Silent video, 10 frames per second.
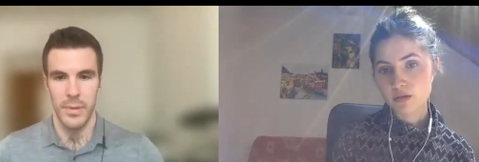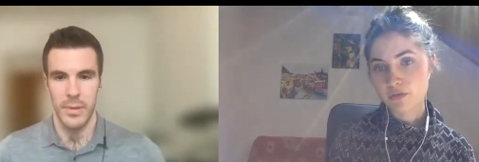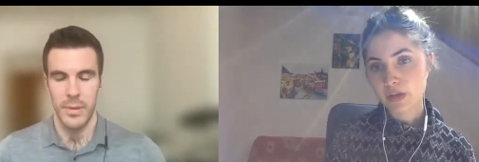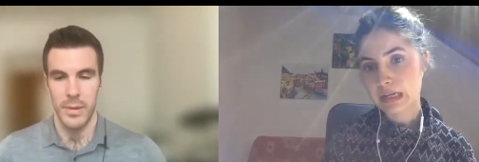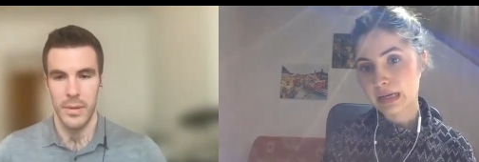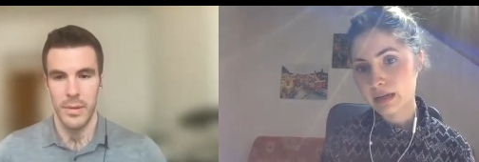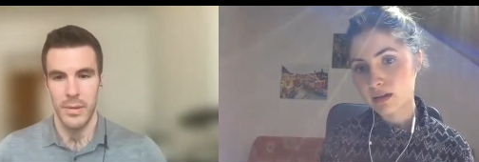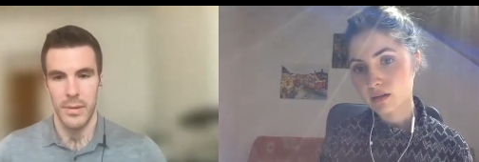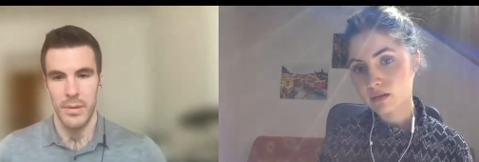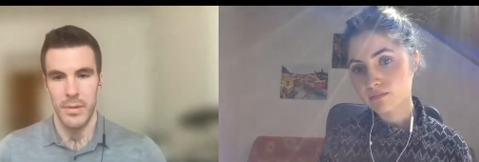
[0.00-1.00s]
Speaker 1: do you think like
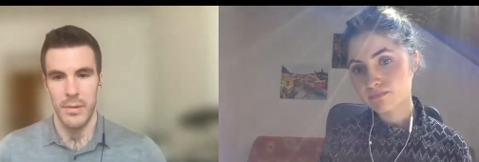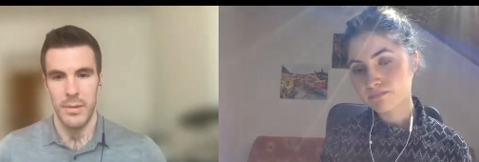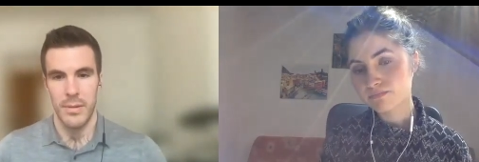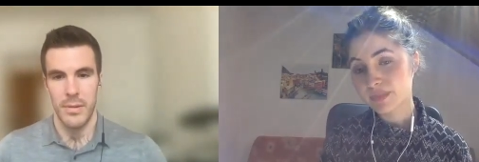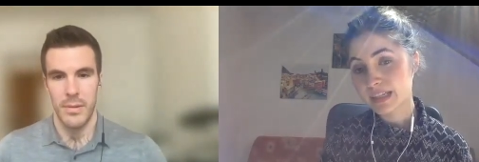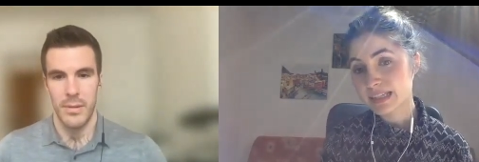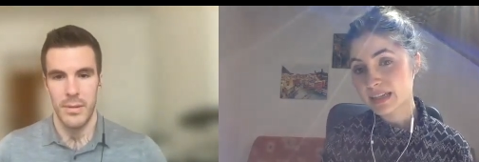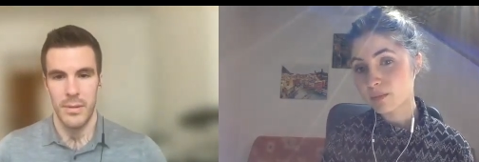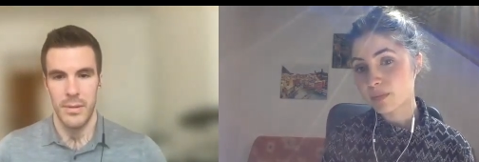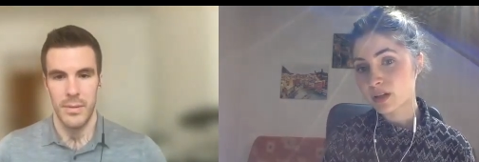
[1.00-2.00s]
um, this
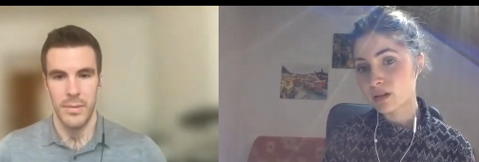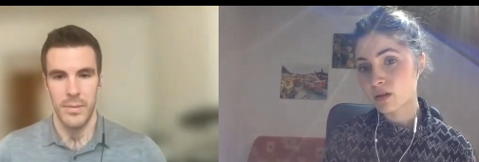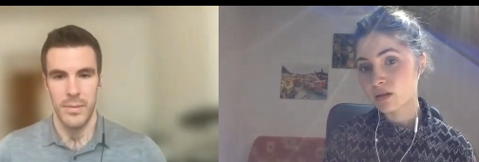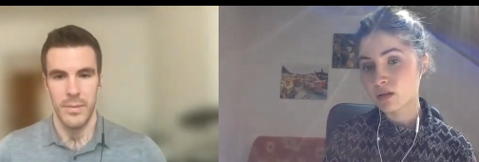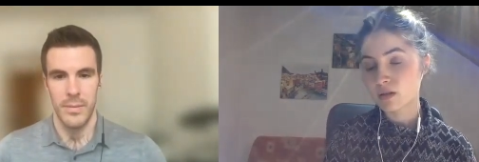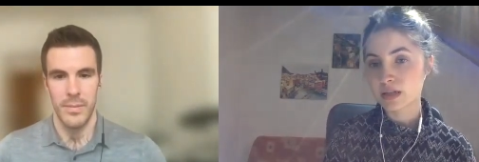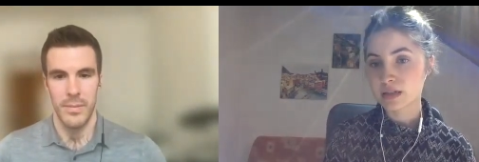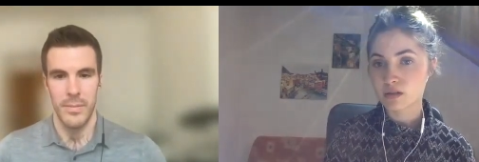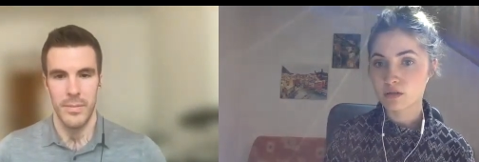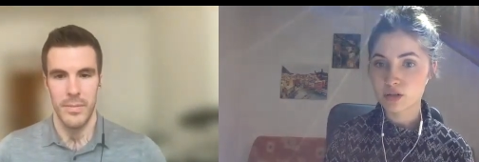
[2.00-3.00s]
can be not only a
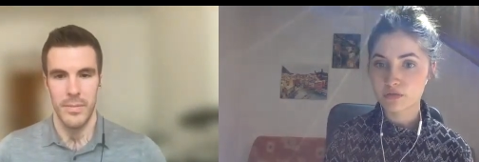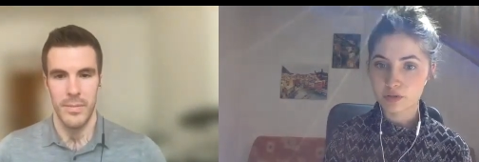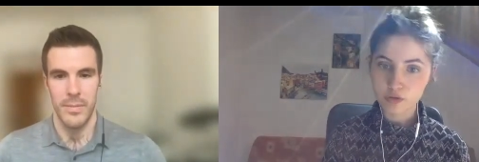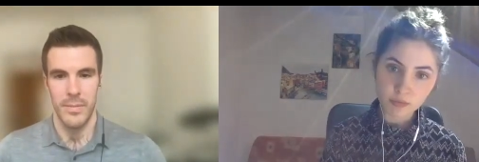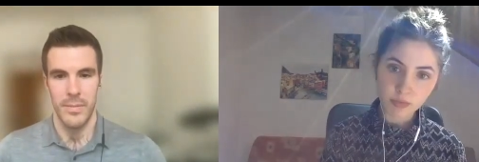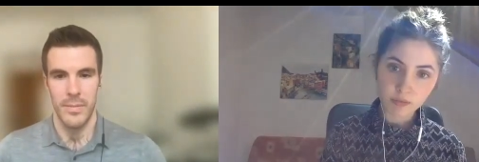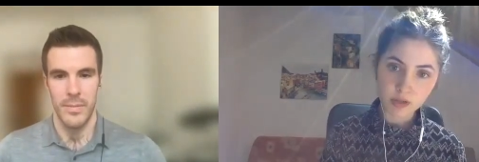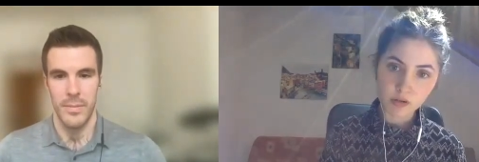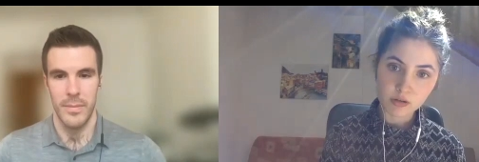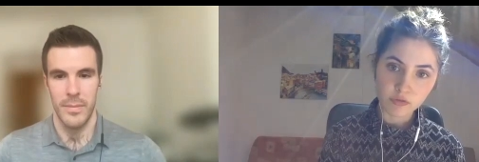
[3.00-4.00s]
solution for treatment
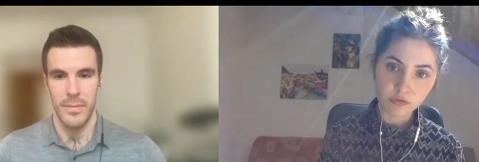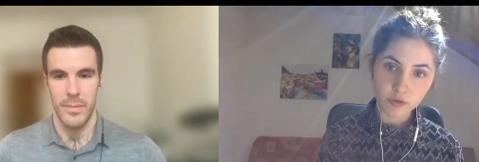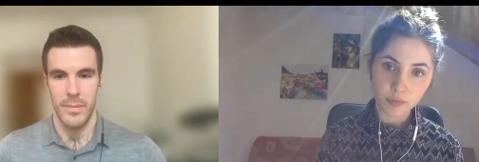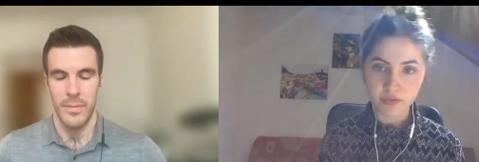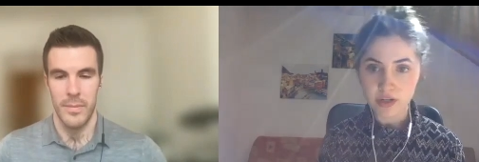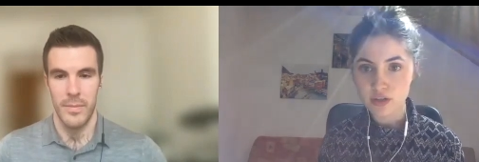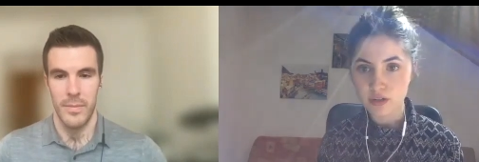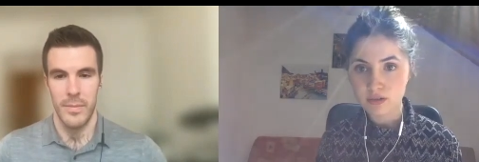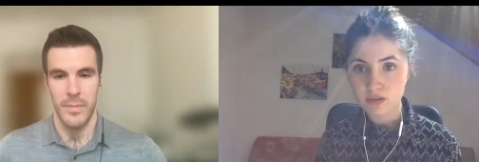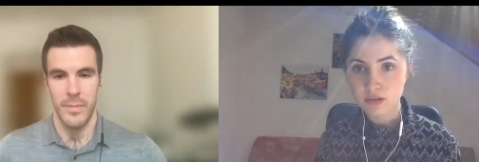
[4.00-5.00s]
but also for
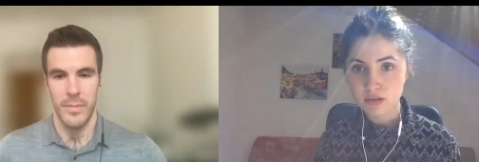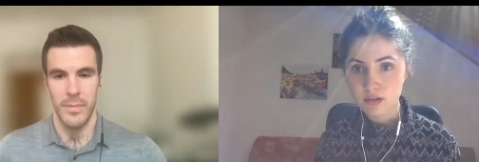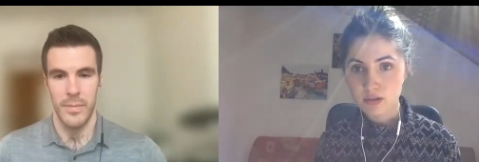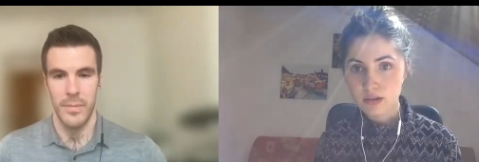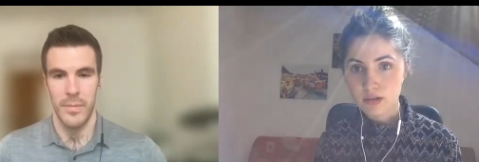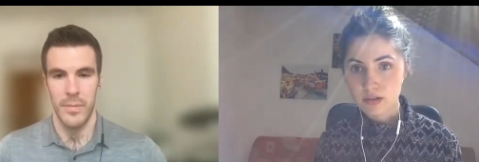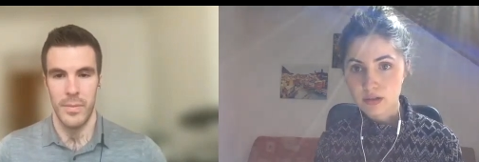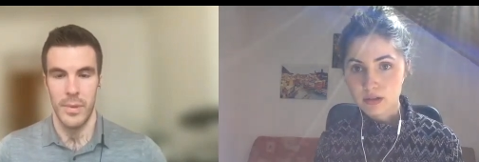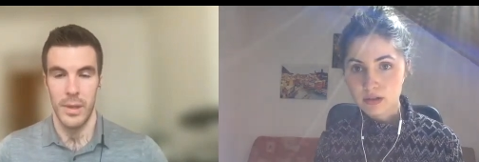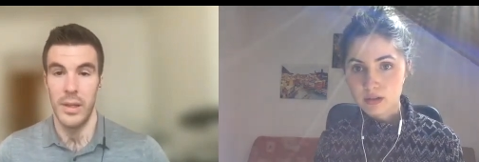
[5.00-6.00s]
prevention
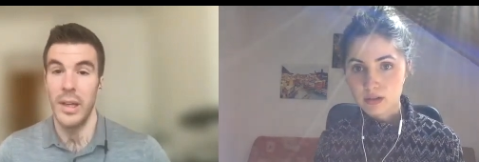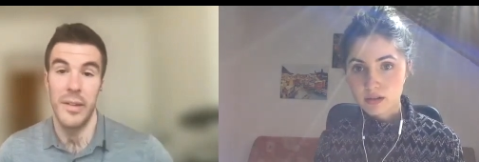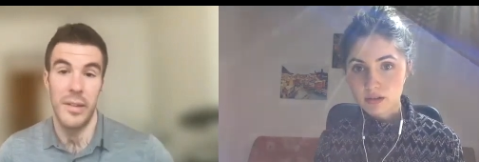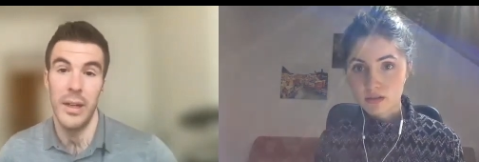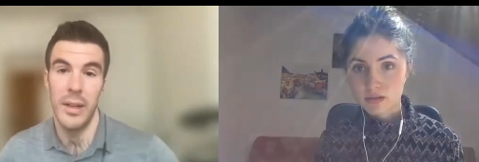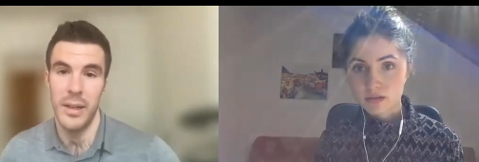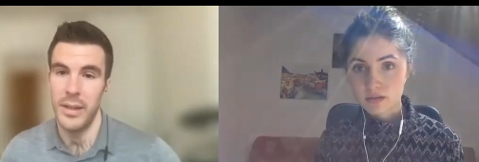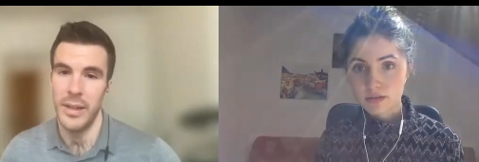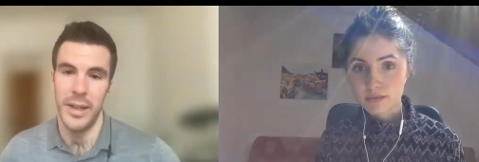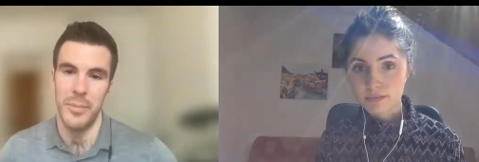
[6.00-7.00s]
Speaker 2: yes yeah yeah,
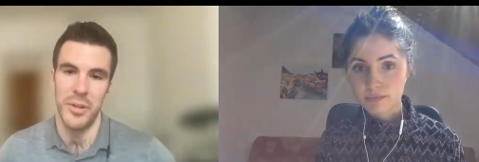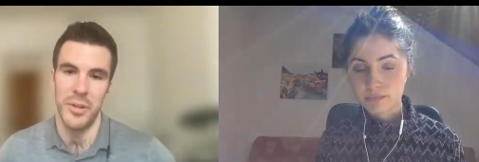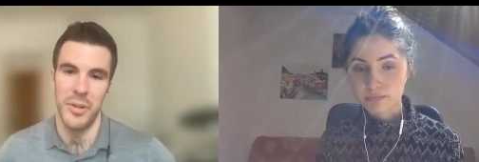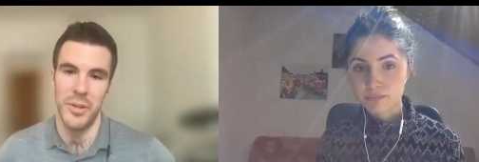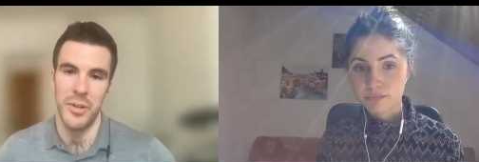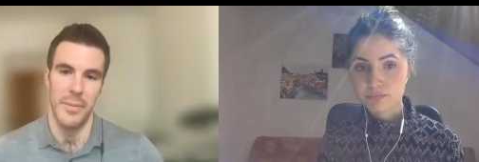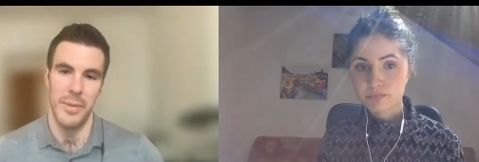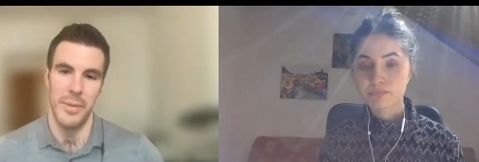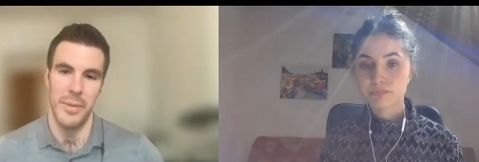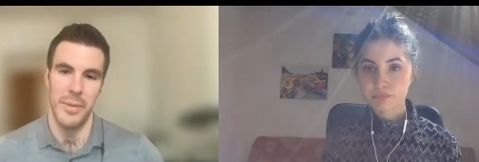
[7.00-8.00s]
yeah absolutely i mean
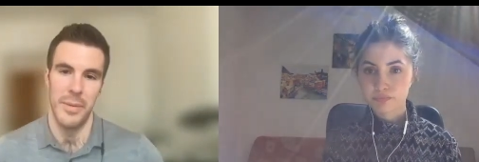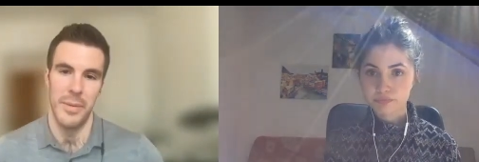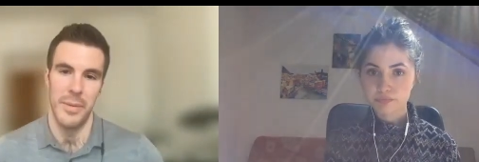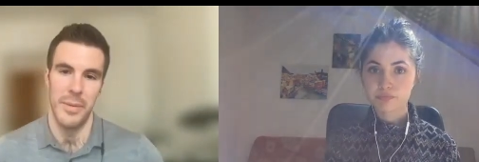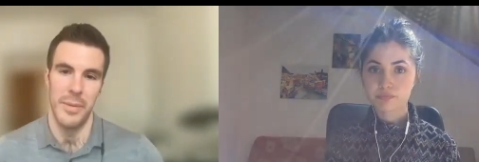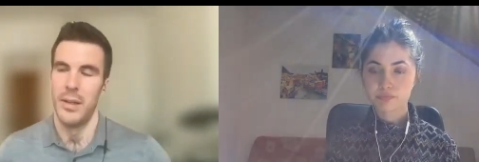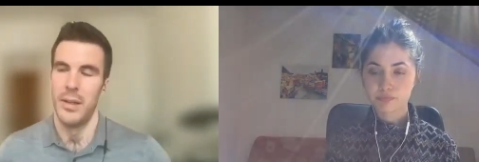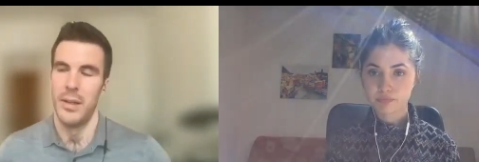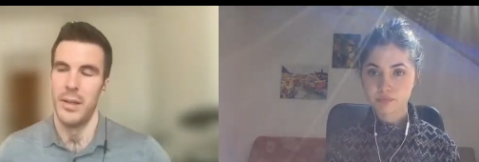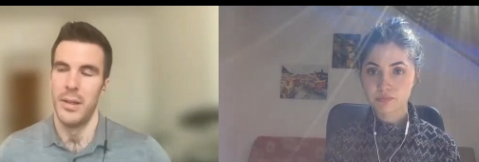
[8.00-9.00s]
just having
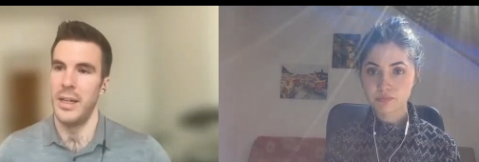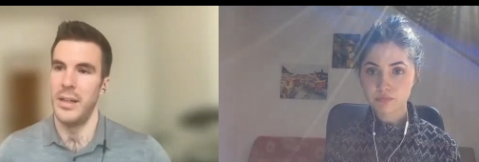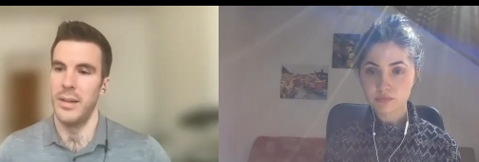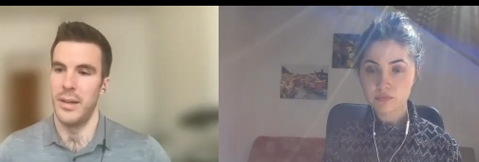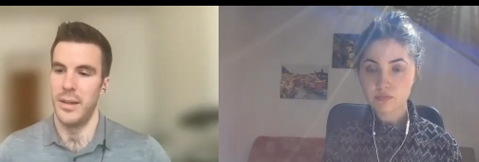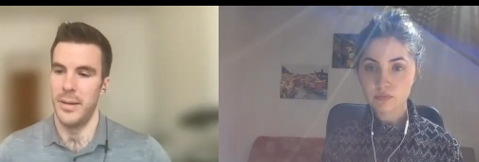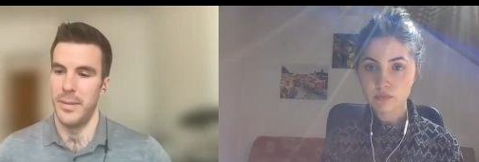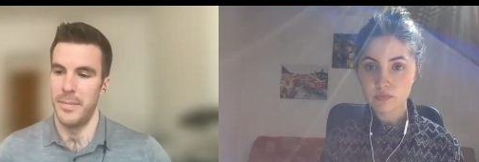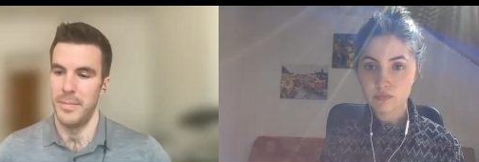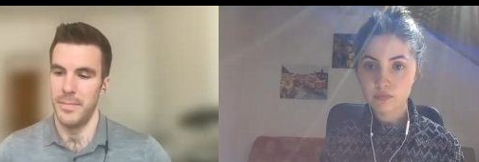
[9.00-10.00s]
a
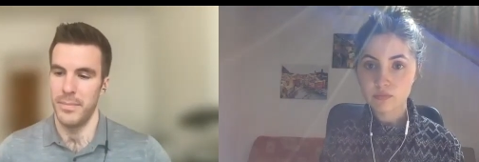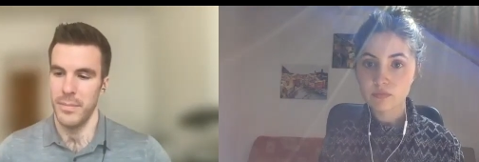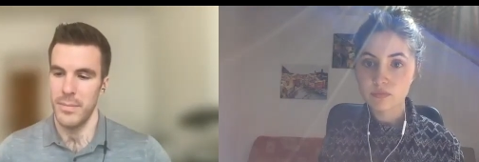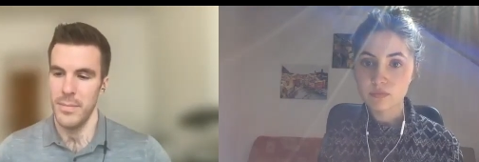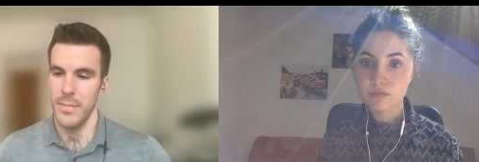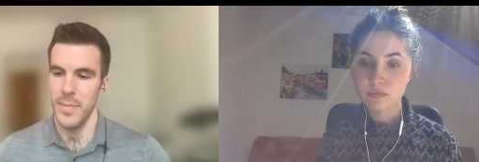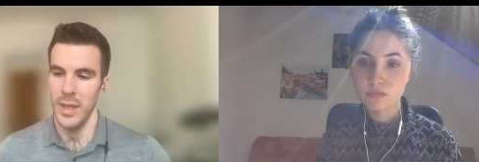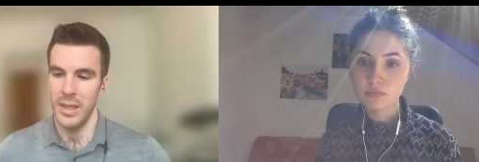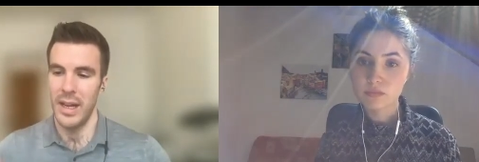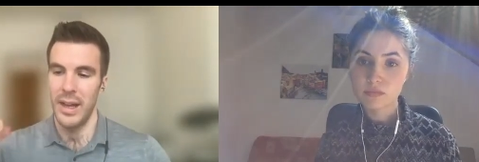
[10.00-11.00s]
um,
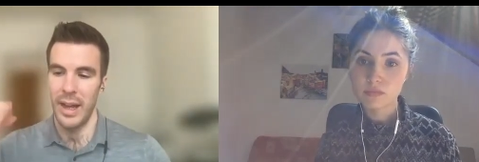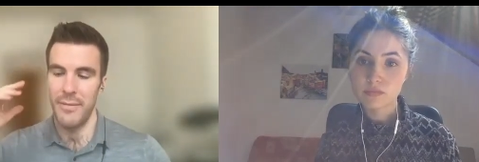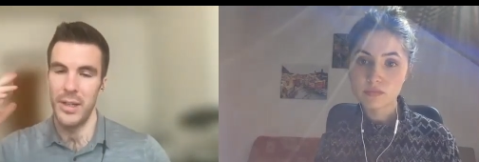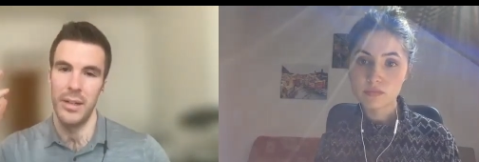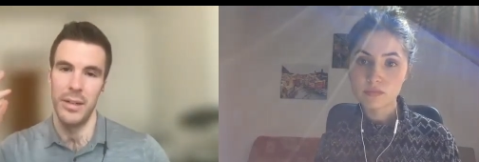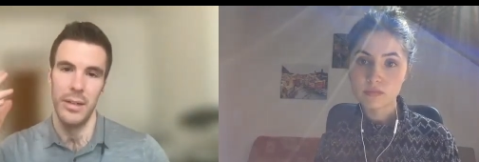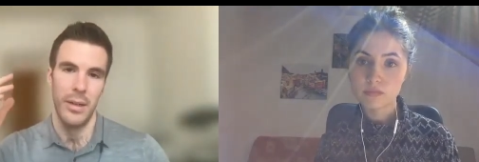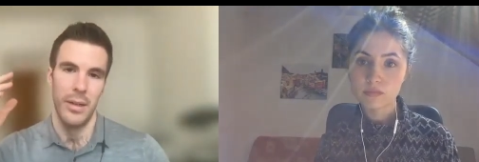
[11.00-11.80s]
yeah having